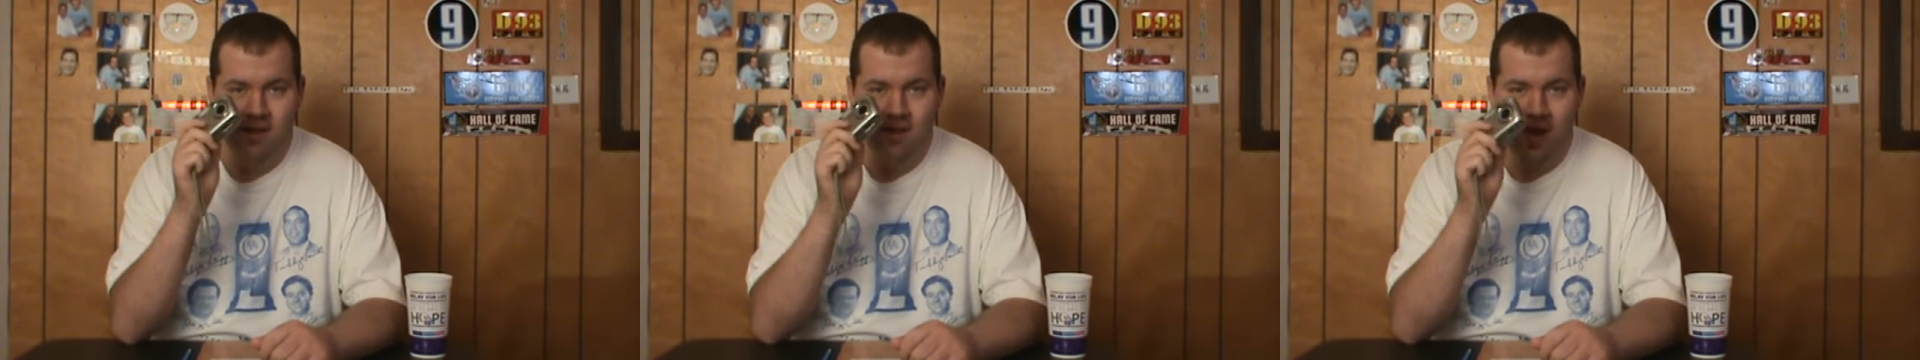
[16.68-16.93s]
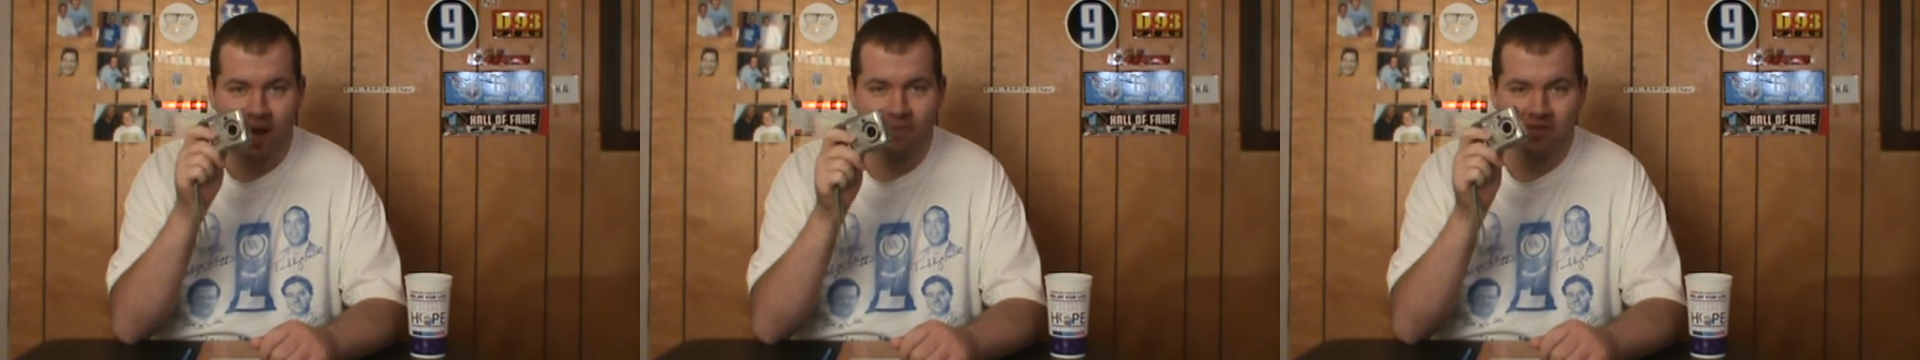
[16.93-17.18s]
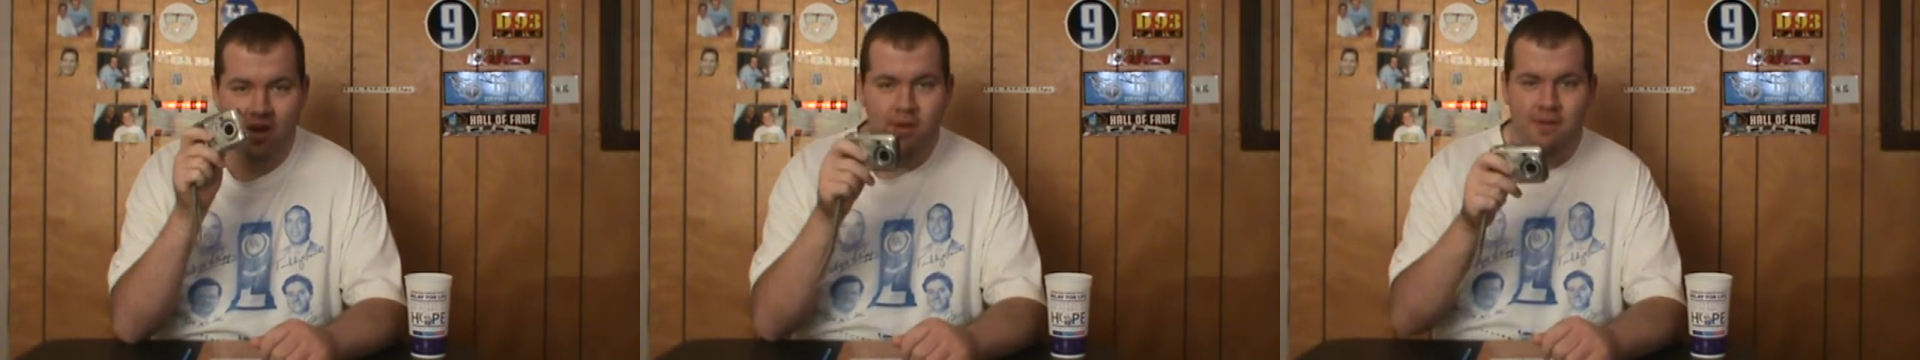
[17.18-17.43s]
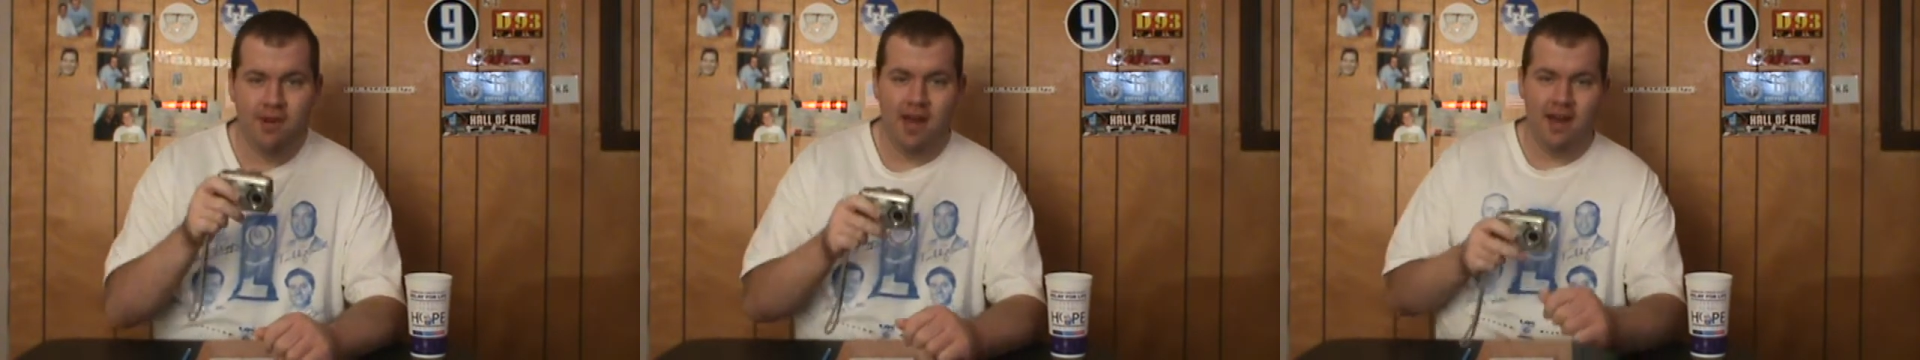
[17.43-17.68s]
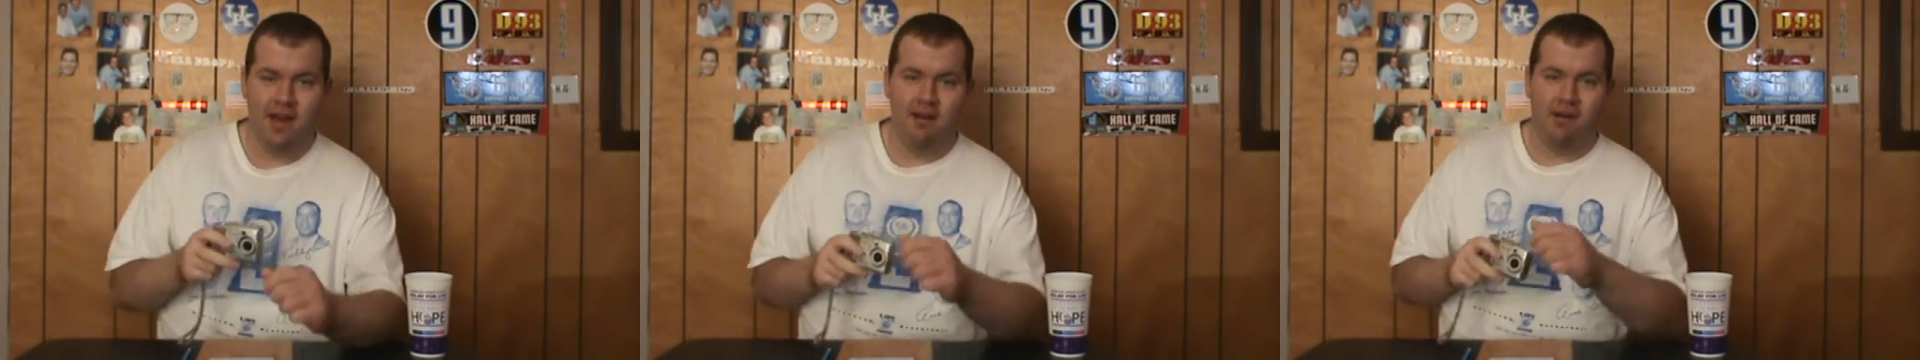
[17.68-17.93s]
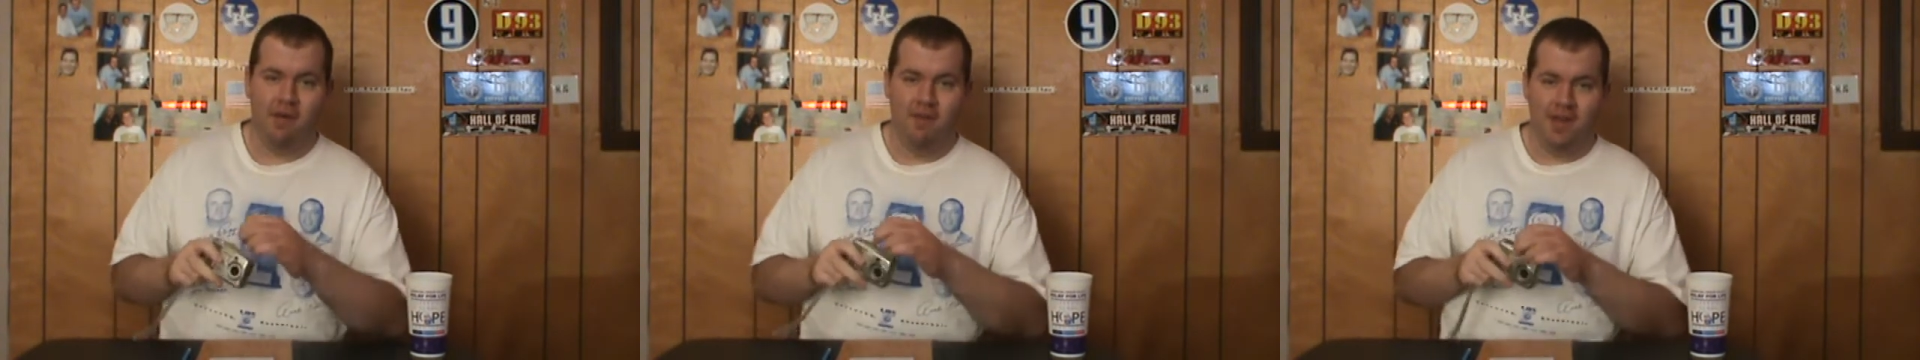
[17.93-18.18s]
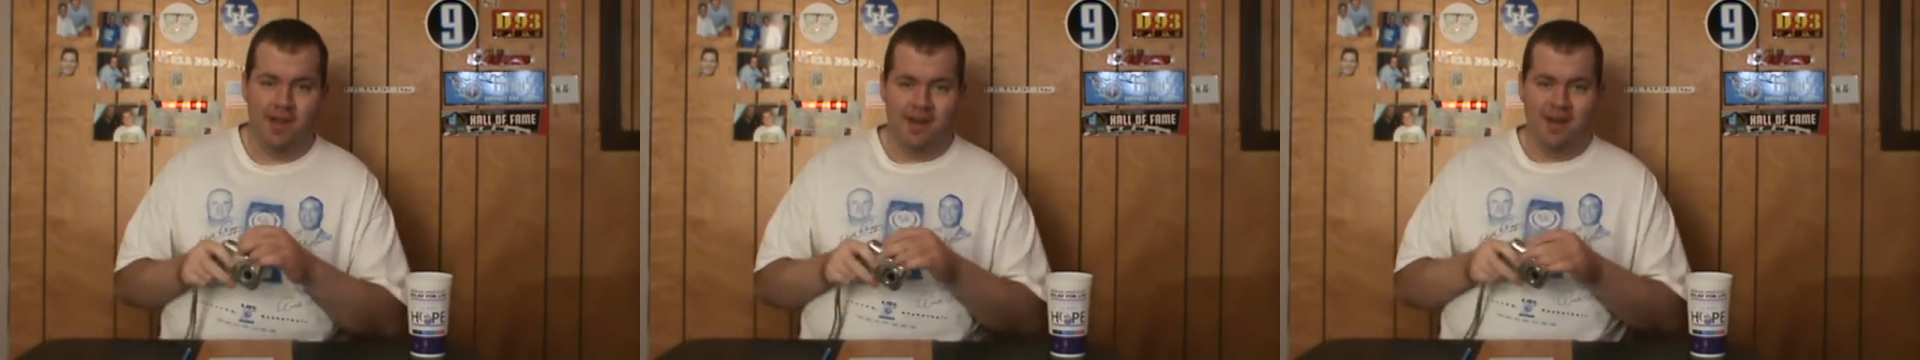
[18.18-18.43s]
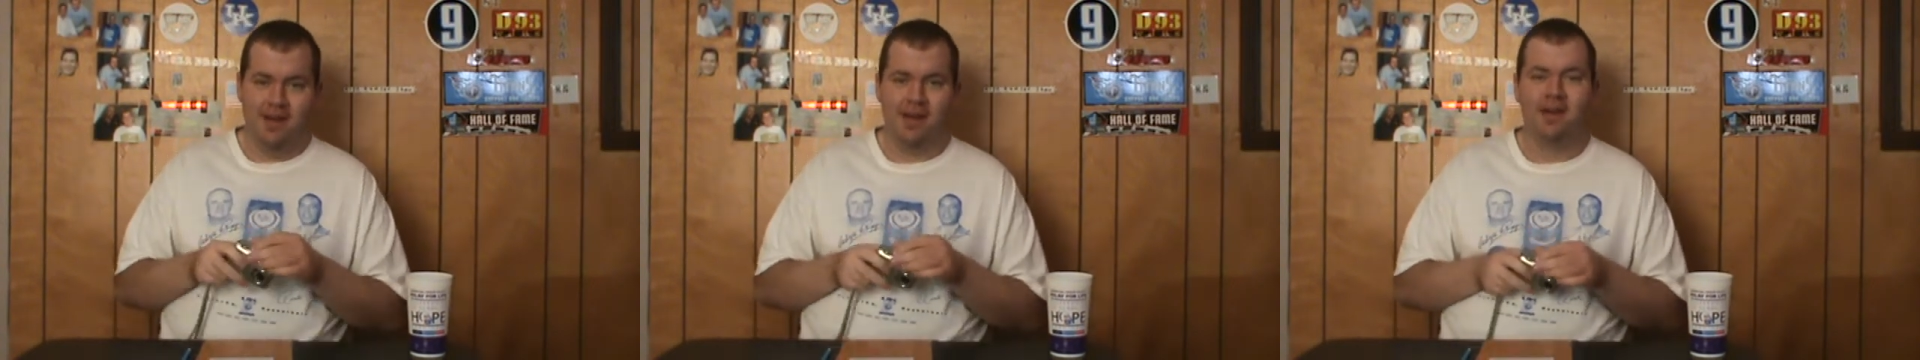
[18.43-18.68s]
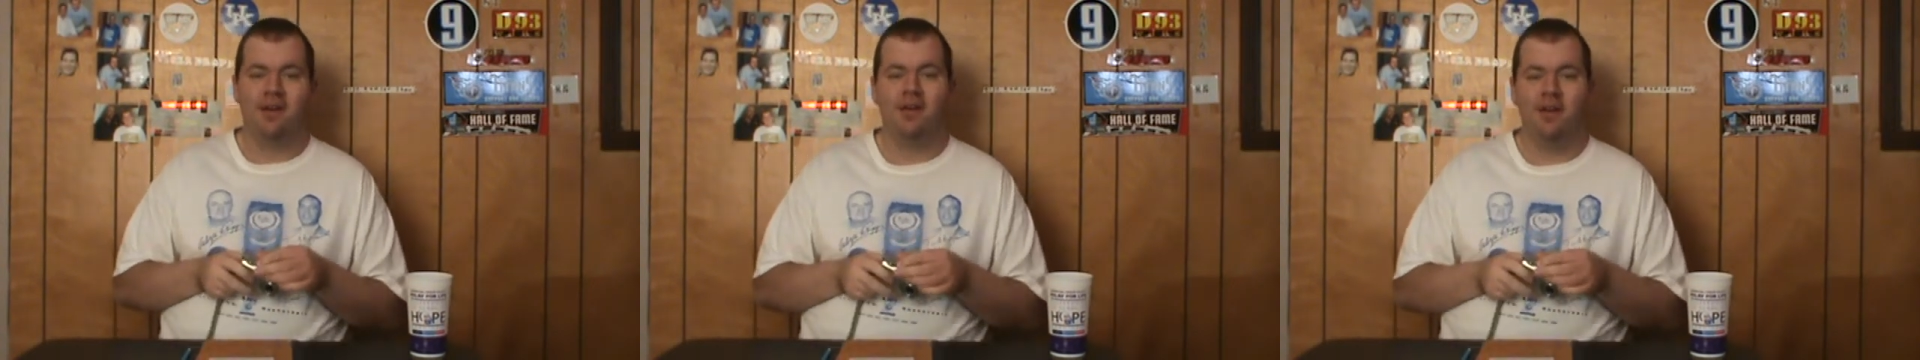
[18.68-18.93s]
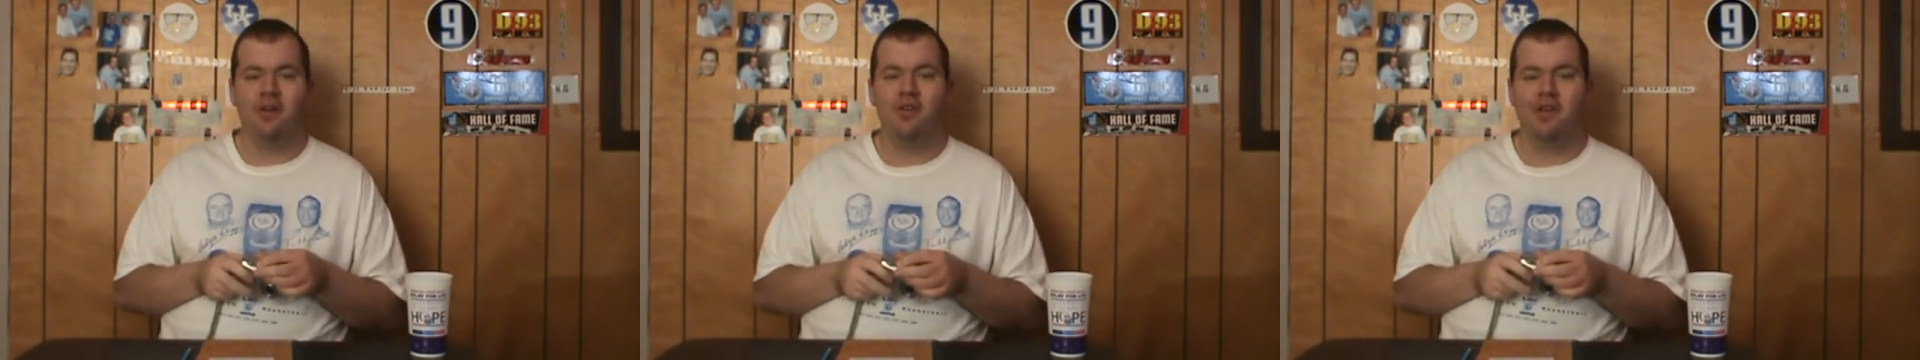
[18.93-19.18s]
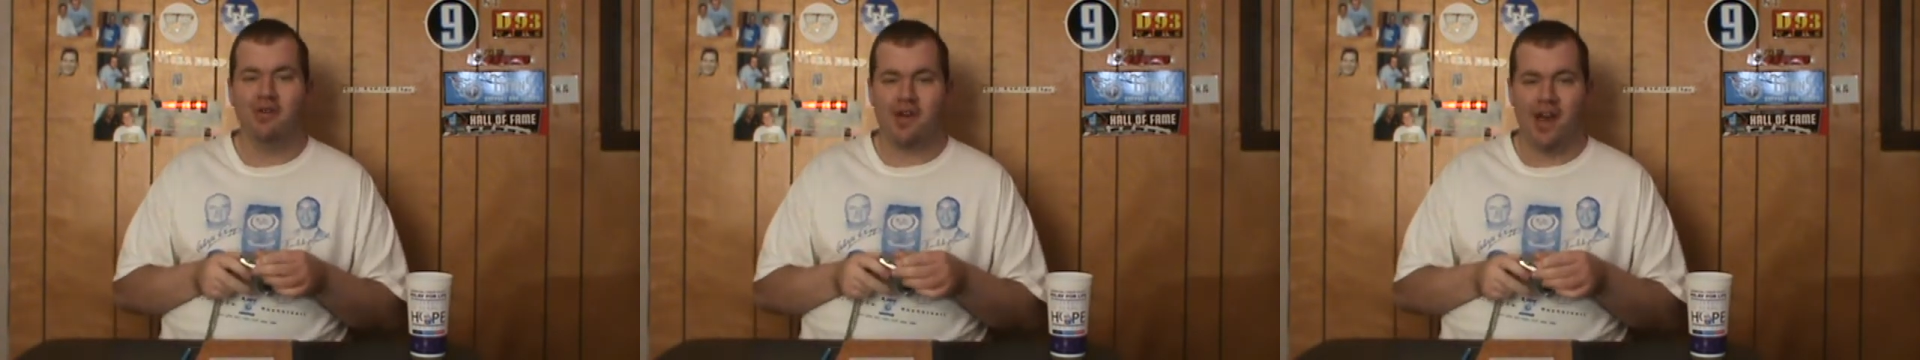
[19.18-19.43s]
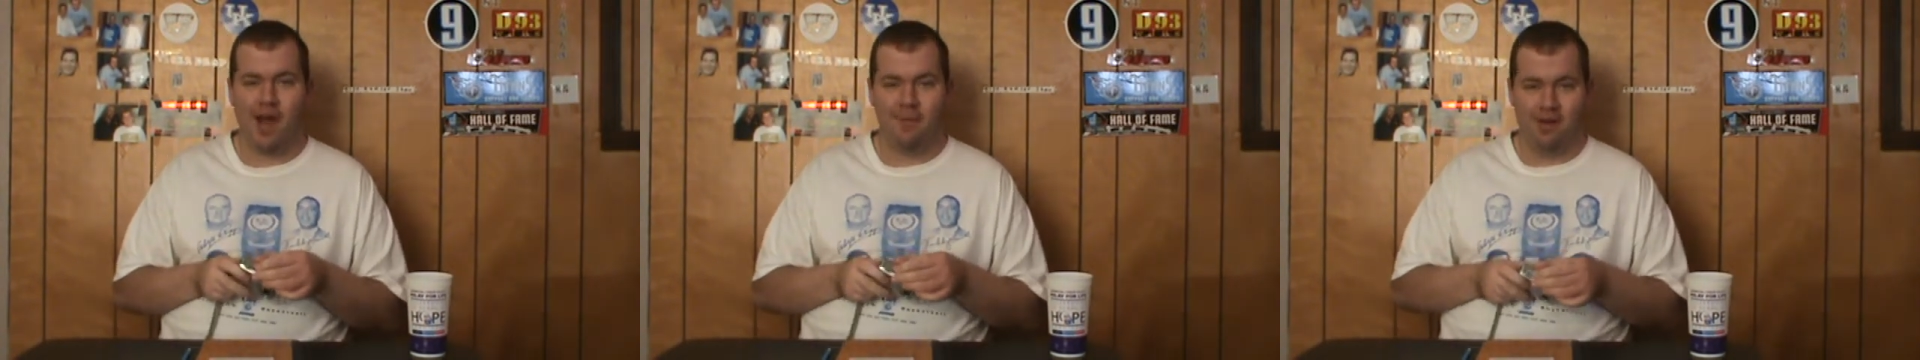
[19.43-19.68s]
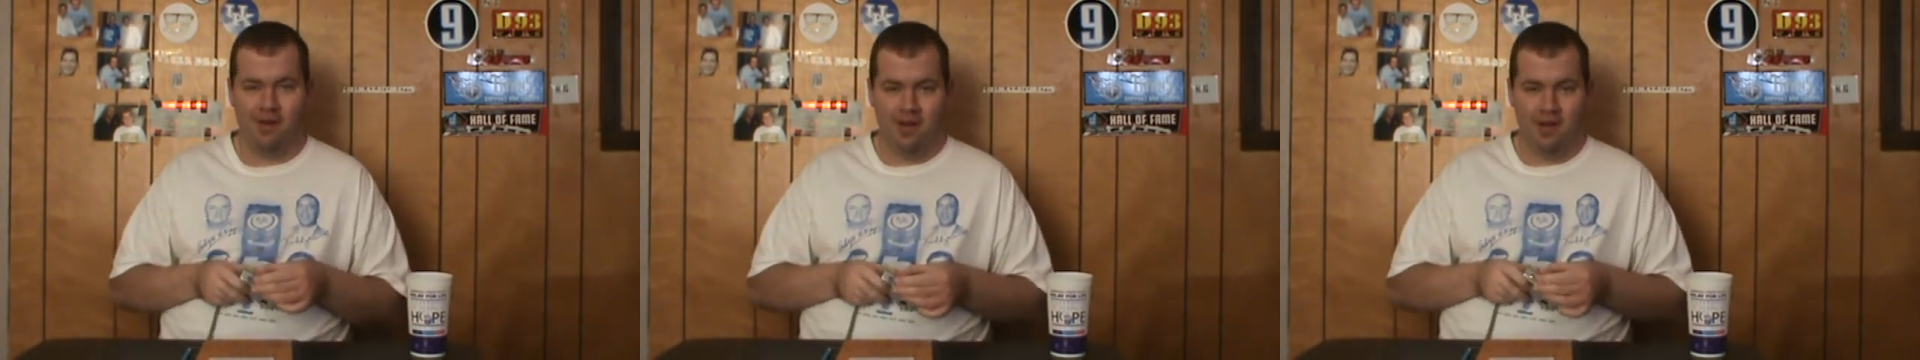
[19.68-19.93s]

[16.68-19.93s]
I'm filming right now on the new camera.